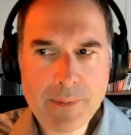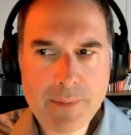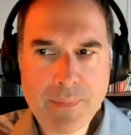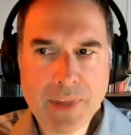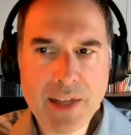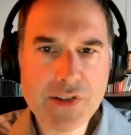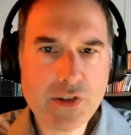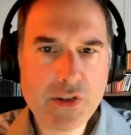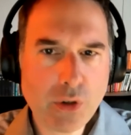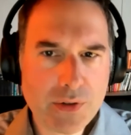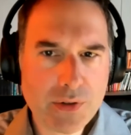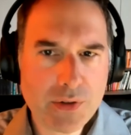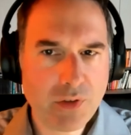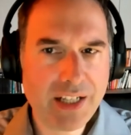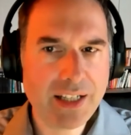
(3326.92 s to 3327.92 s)
is
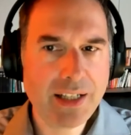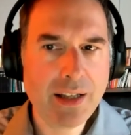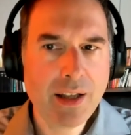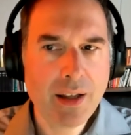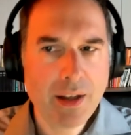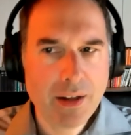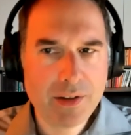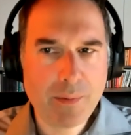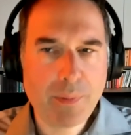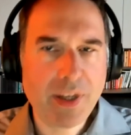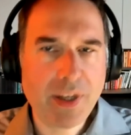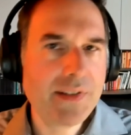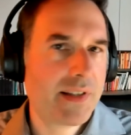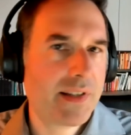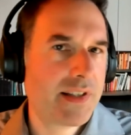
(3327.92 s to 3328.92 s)
not really the
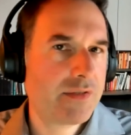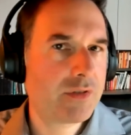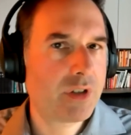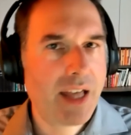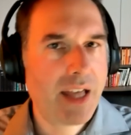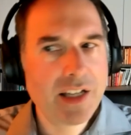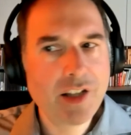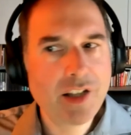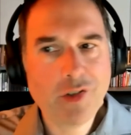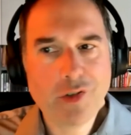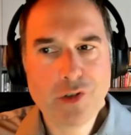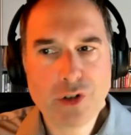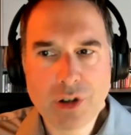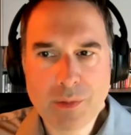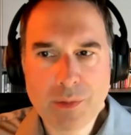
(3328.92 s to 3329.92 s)
basis for any
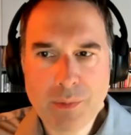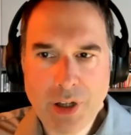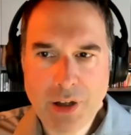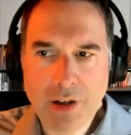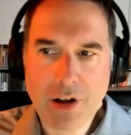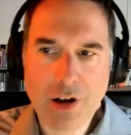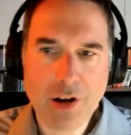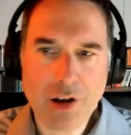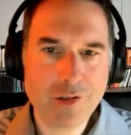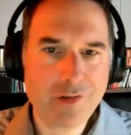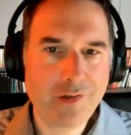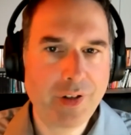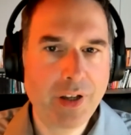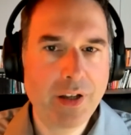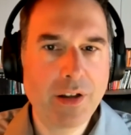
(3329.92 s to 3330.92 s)
form
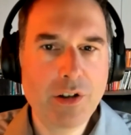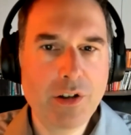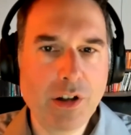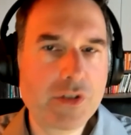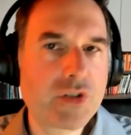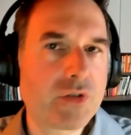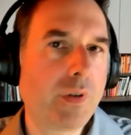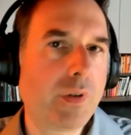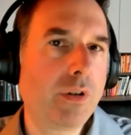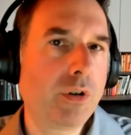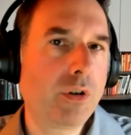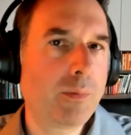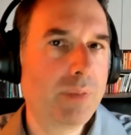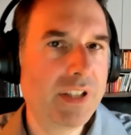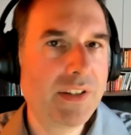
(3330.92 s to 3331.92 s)
of cultural
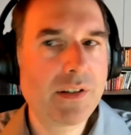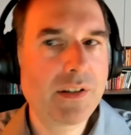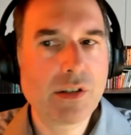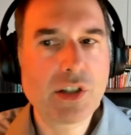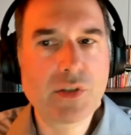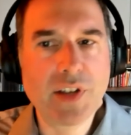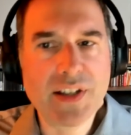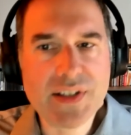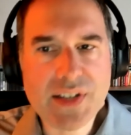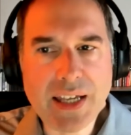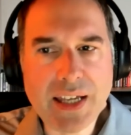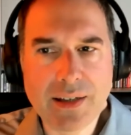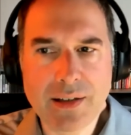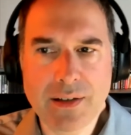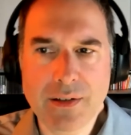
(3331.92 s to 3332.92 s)
or political
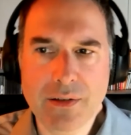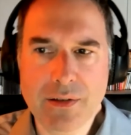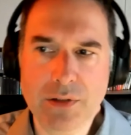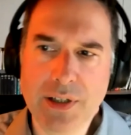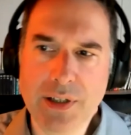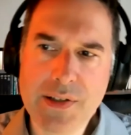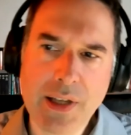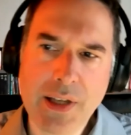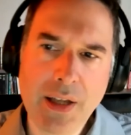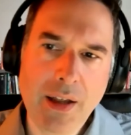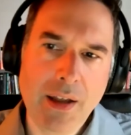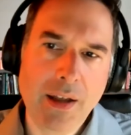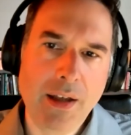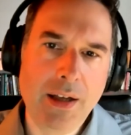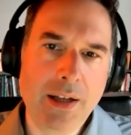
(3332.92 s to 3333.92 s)
critique, right?
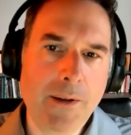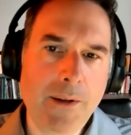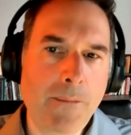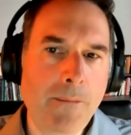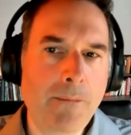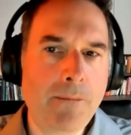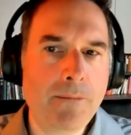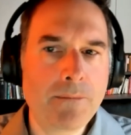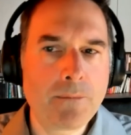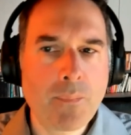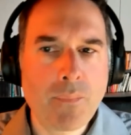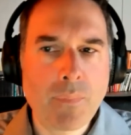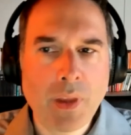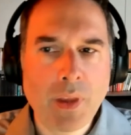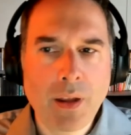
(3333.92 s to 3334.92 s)

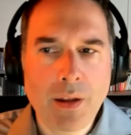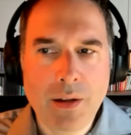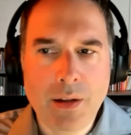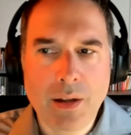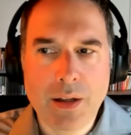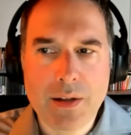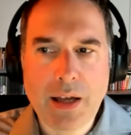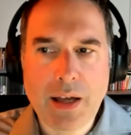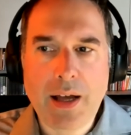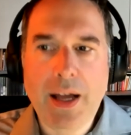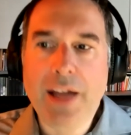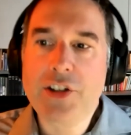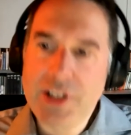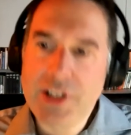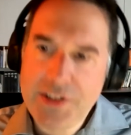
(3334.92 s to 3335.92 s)
I
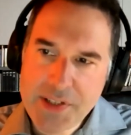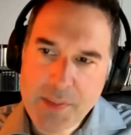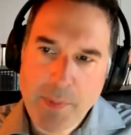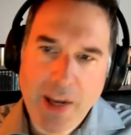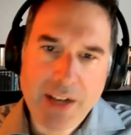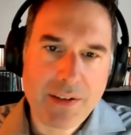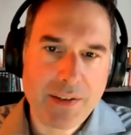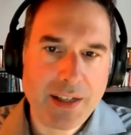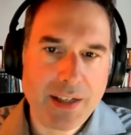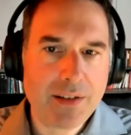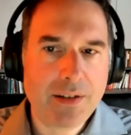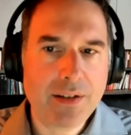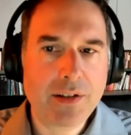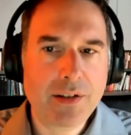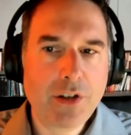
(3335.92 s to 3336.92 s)
actually suspect that
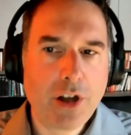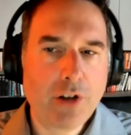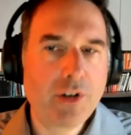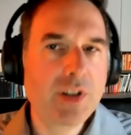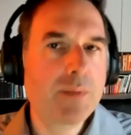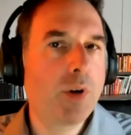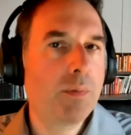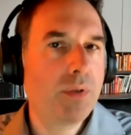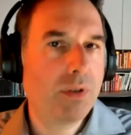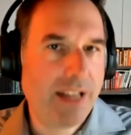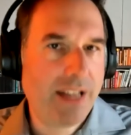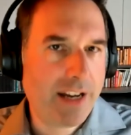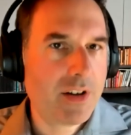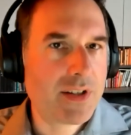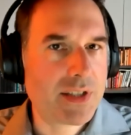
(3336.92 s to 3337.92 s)
the current
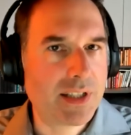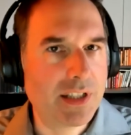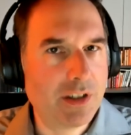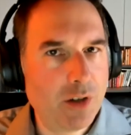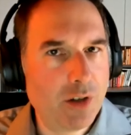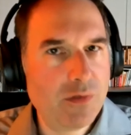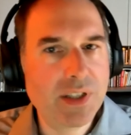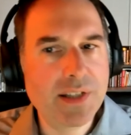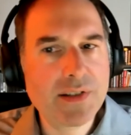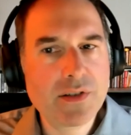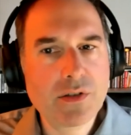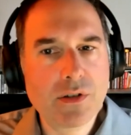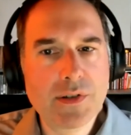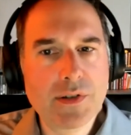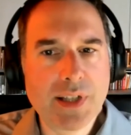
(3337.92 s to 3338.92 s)
popularity of these
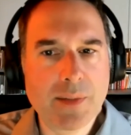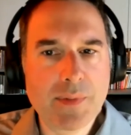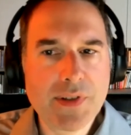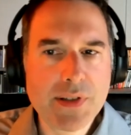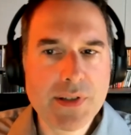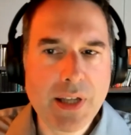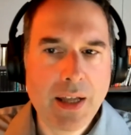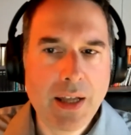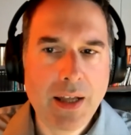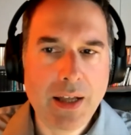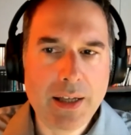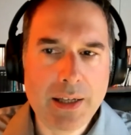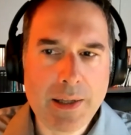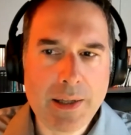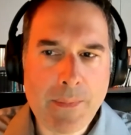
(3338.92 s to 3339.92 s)
concepts
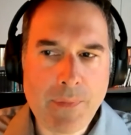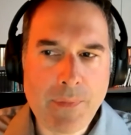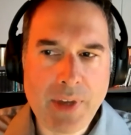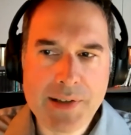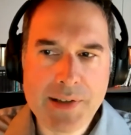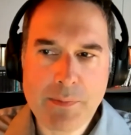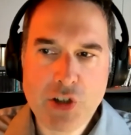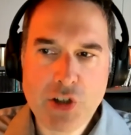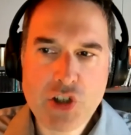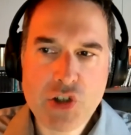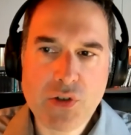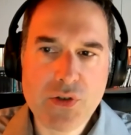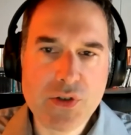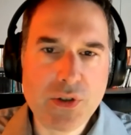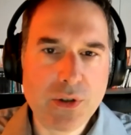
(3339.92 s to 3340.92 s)
has much
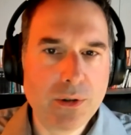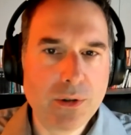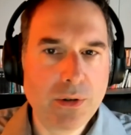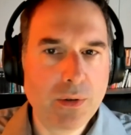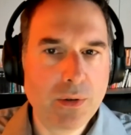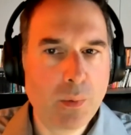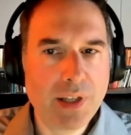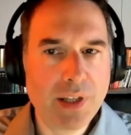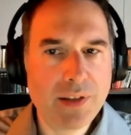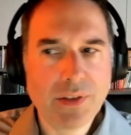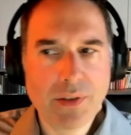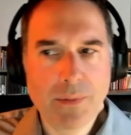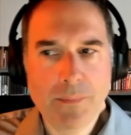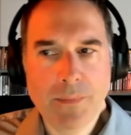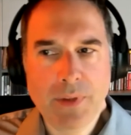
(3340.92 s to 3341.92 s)
to do
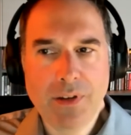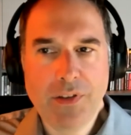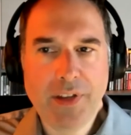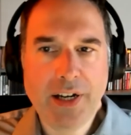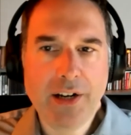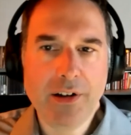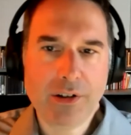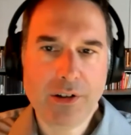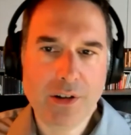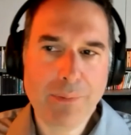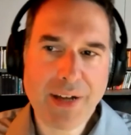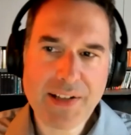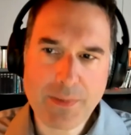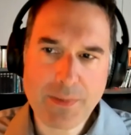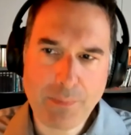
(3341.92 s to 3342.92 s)
with their
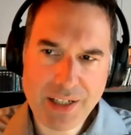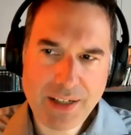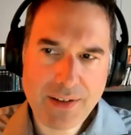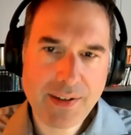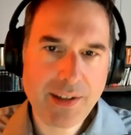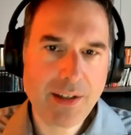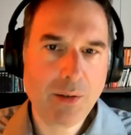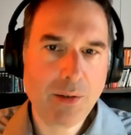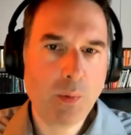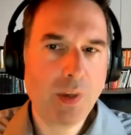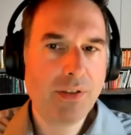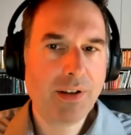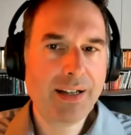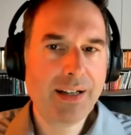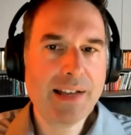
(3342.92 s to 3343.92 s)
compatibility
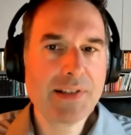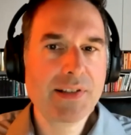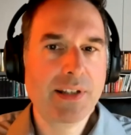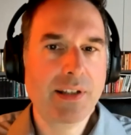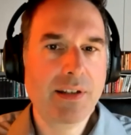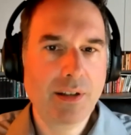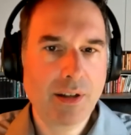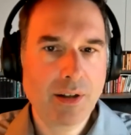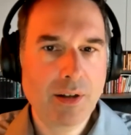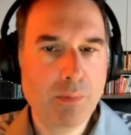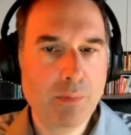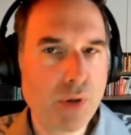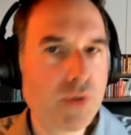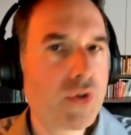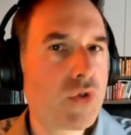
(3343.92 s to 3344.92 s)
with classic
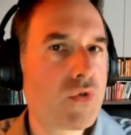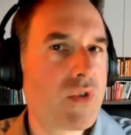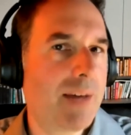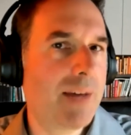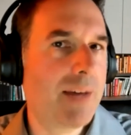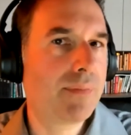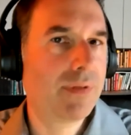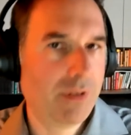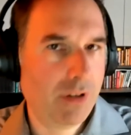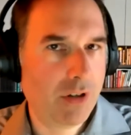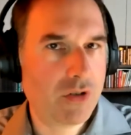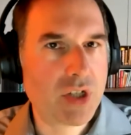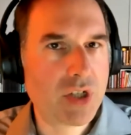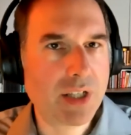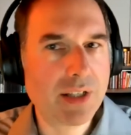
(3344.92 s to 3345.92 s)
bootstrap
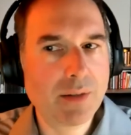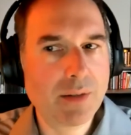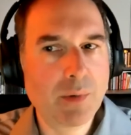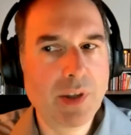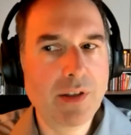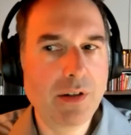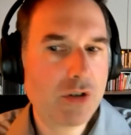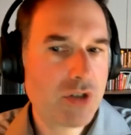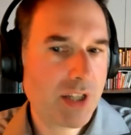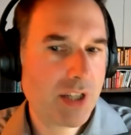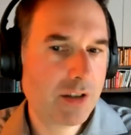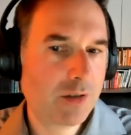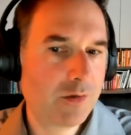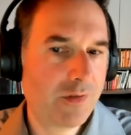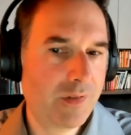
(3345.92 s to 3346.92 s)
logic, with the logic
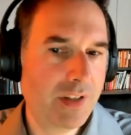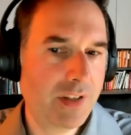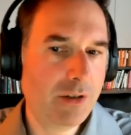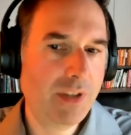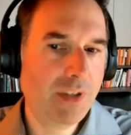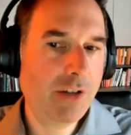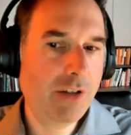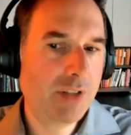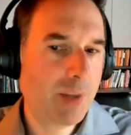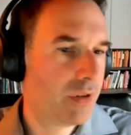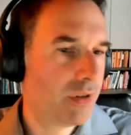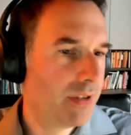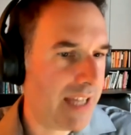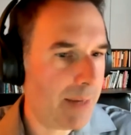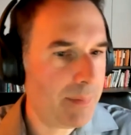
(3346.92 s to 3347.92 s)
of
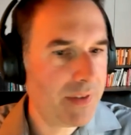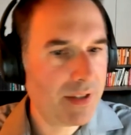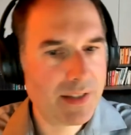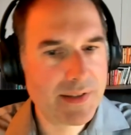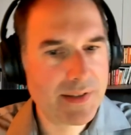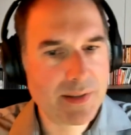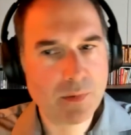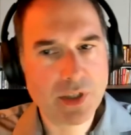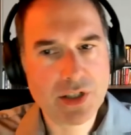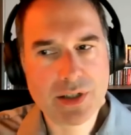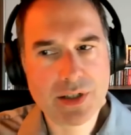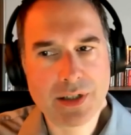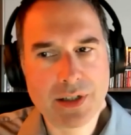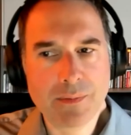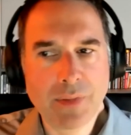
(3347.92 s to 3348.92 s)
neoliberal capitalism, which I